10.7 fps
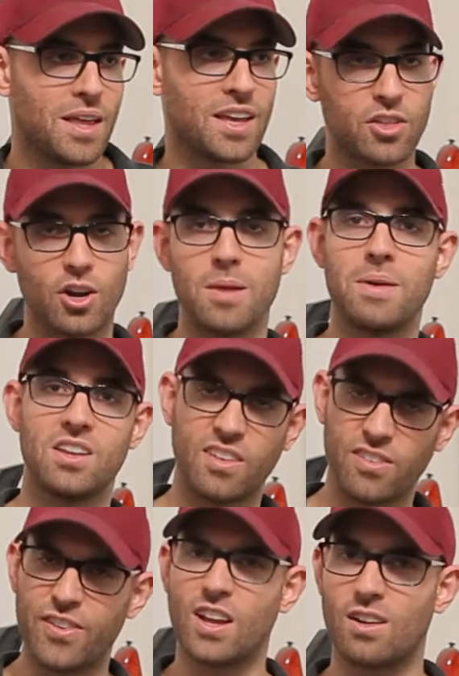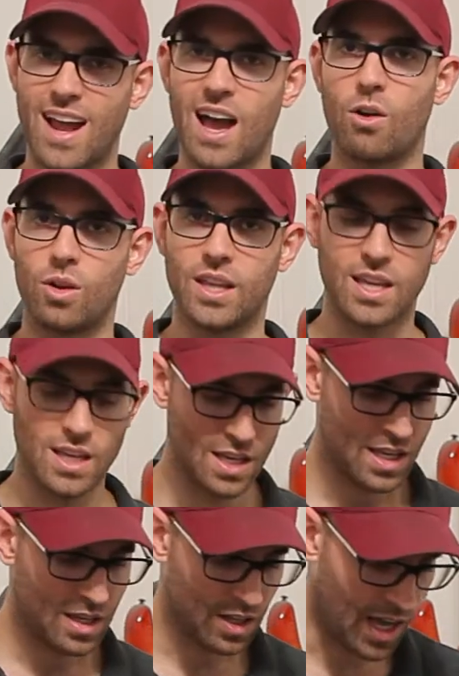like 30 minutes to figure it out really
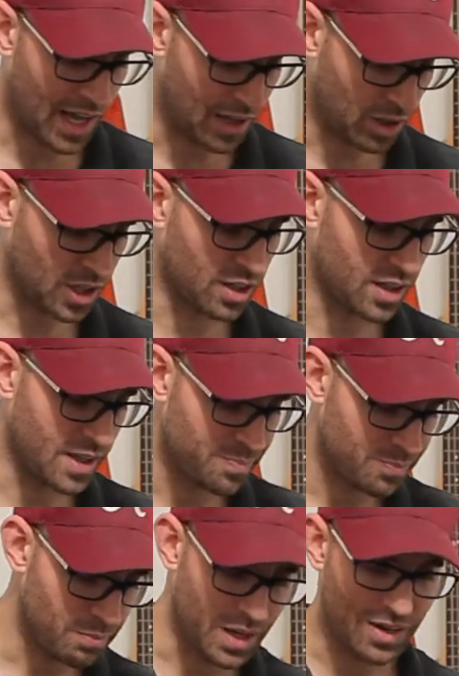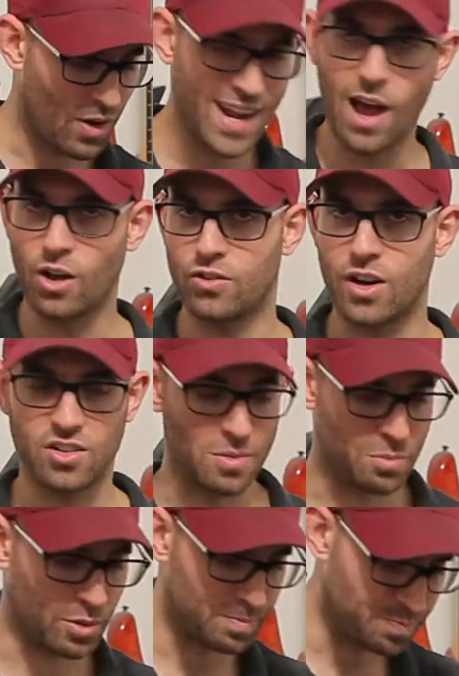clearly. But right now it's very simple.